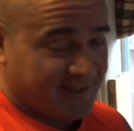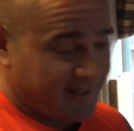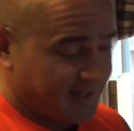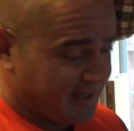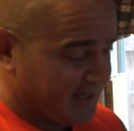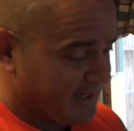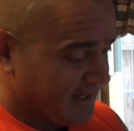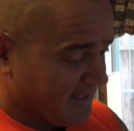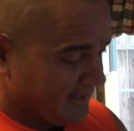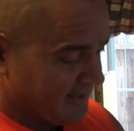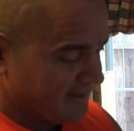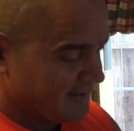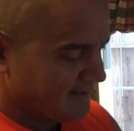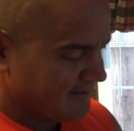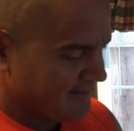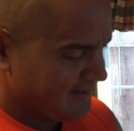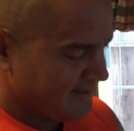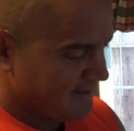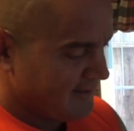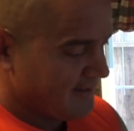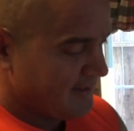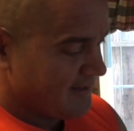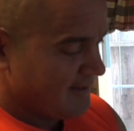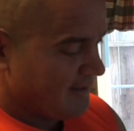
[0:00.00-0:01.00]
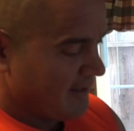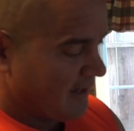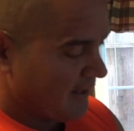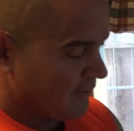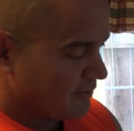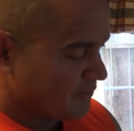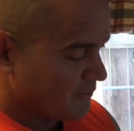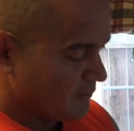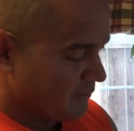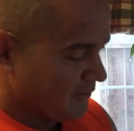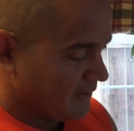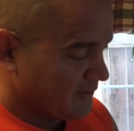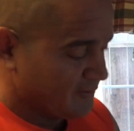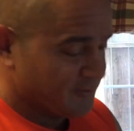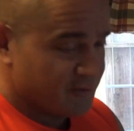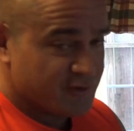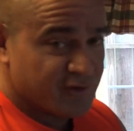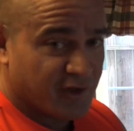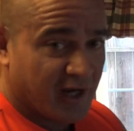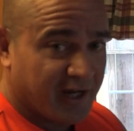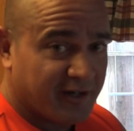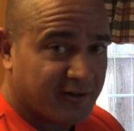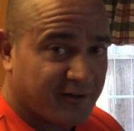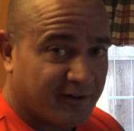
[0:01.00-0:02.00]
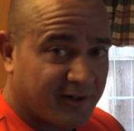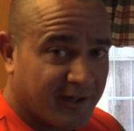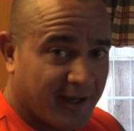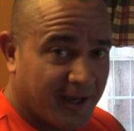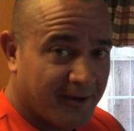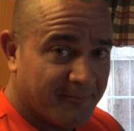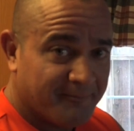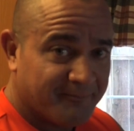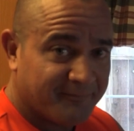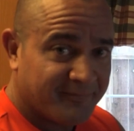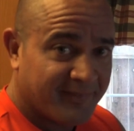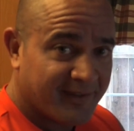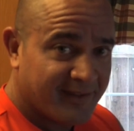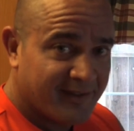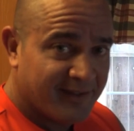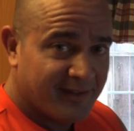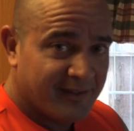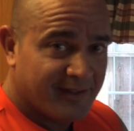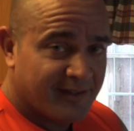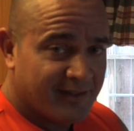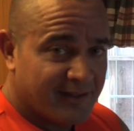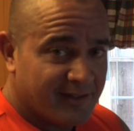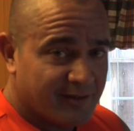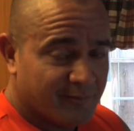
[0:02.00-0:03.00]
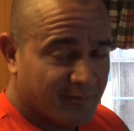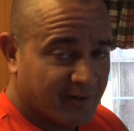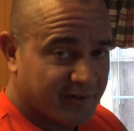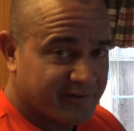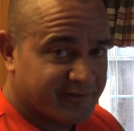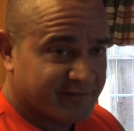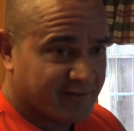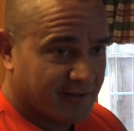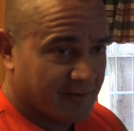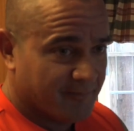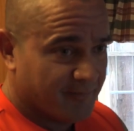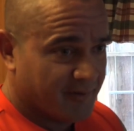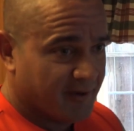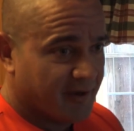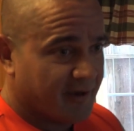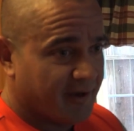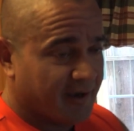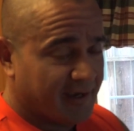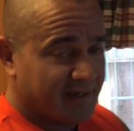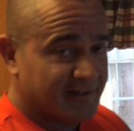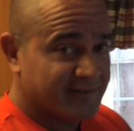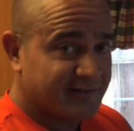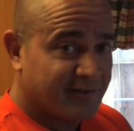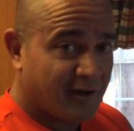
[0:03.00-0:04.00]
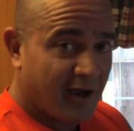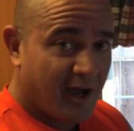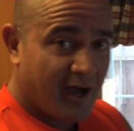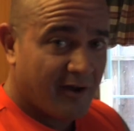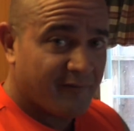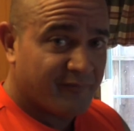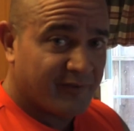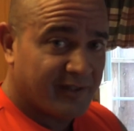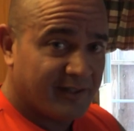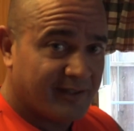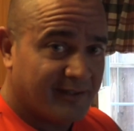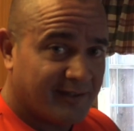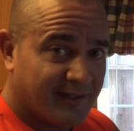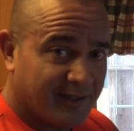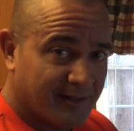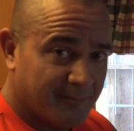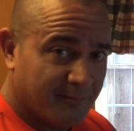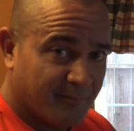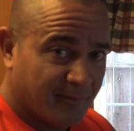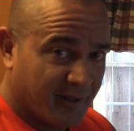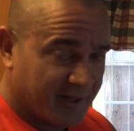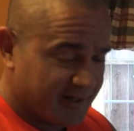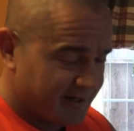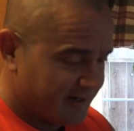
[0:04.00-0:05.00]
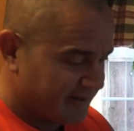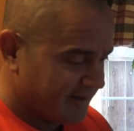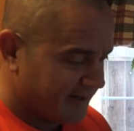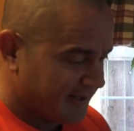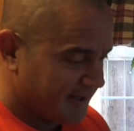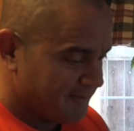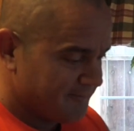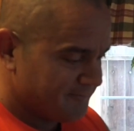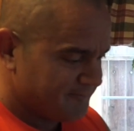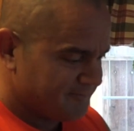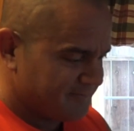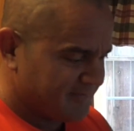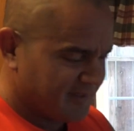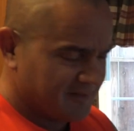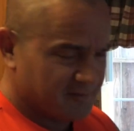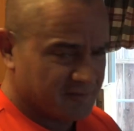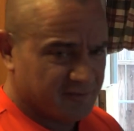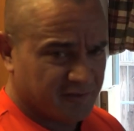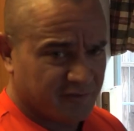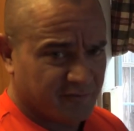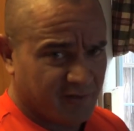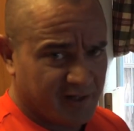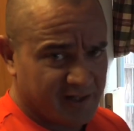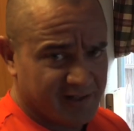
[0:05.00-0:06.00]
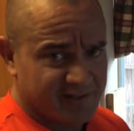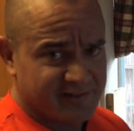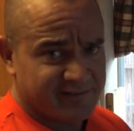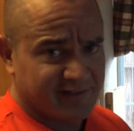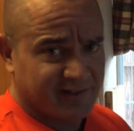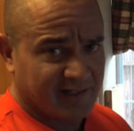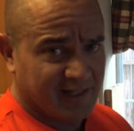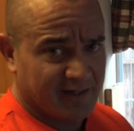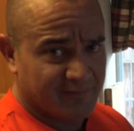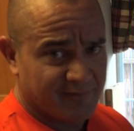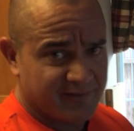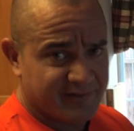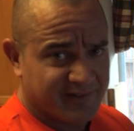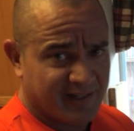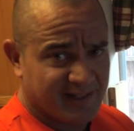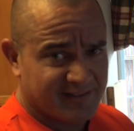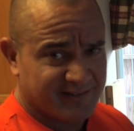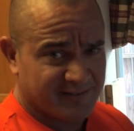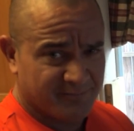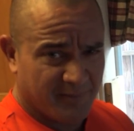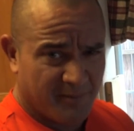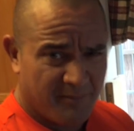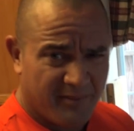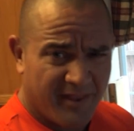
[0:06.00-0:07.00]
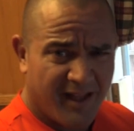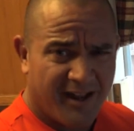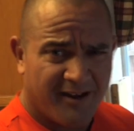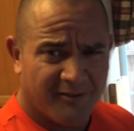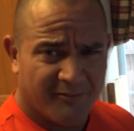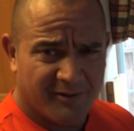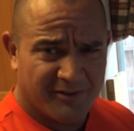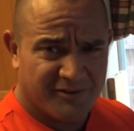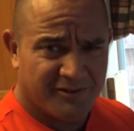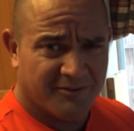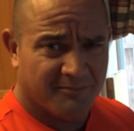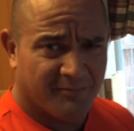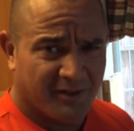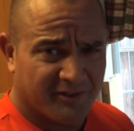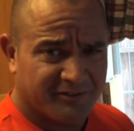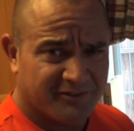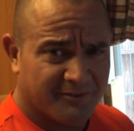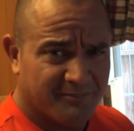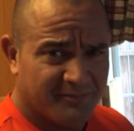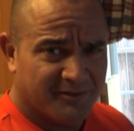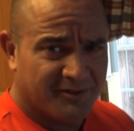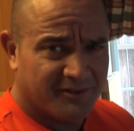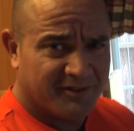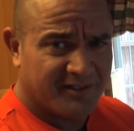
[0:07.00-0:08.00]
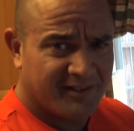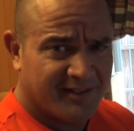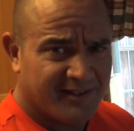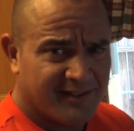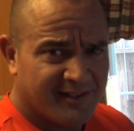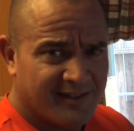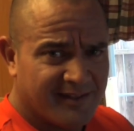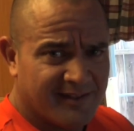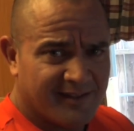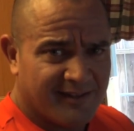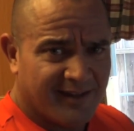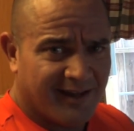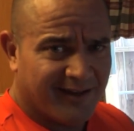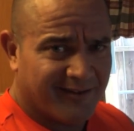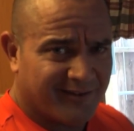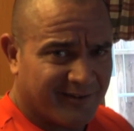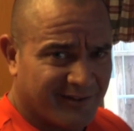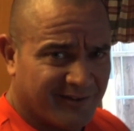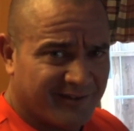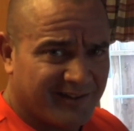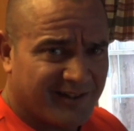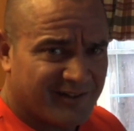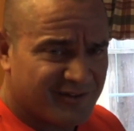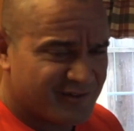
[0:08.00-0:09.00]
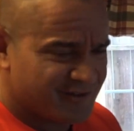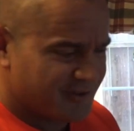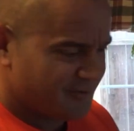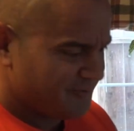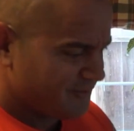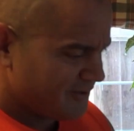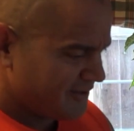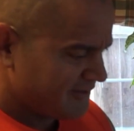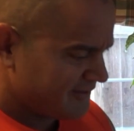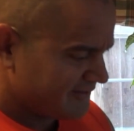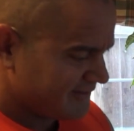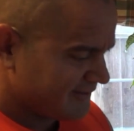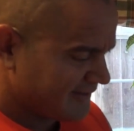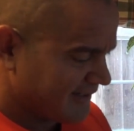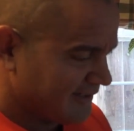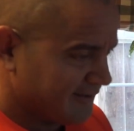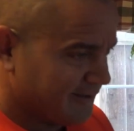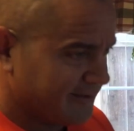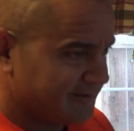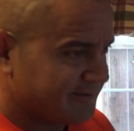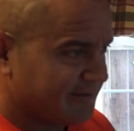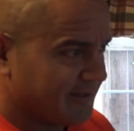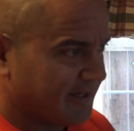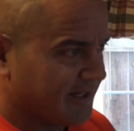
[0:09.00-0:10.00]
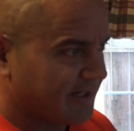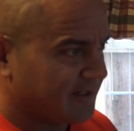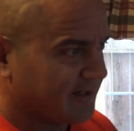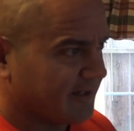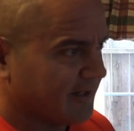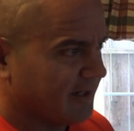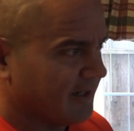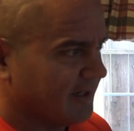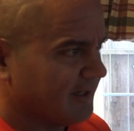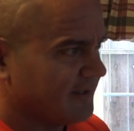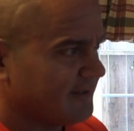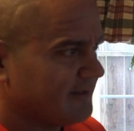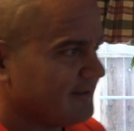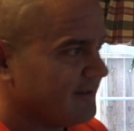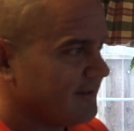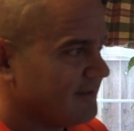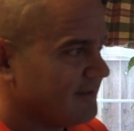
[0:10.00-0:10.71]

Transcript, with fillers: and I threw it into a shaker cup with some uh, iced coffee and blended it up. It was the greatest thing I ever tasted. Remember that original muscle milk? How good that shit was? It looked like. Uh,